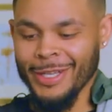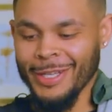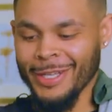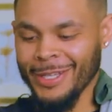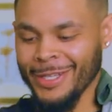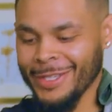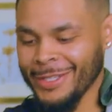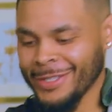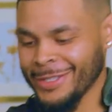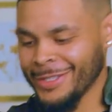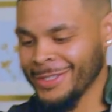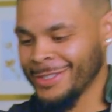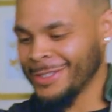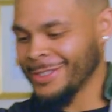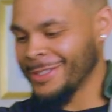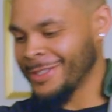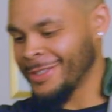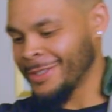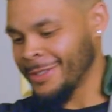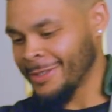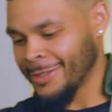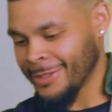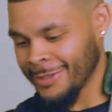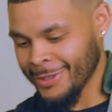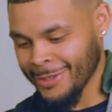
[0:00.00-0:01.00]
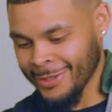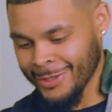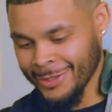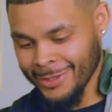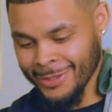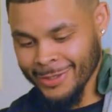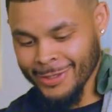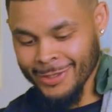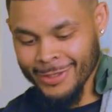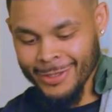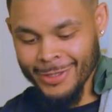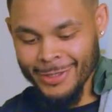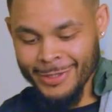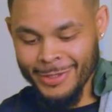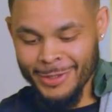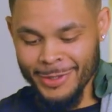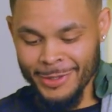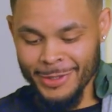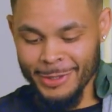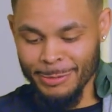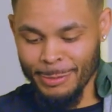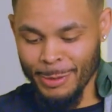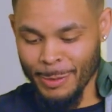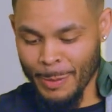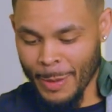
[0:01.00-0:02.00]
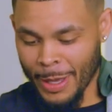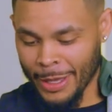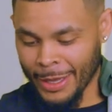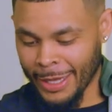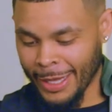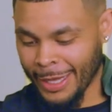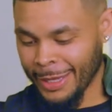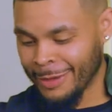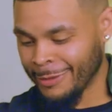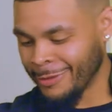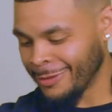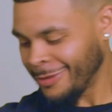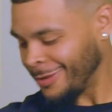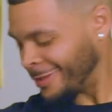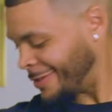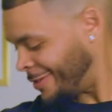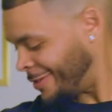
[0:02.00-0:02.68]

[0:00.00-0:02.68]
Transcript: uh, this used to be my life.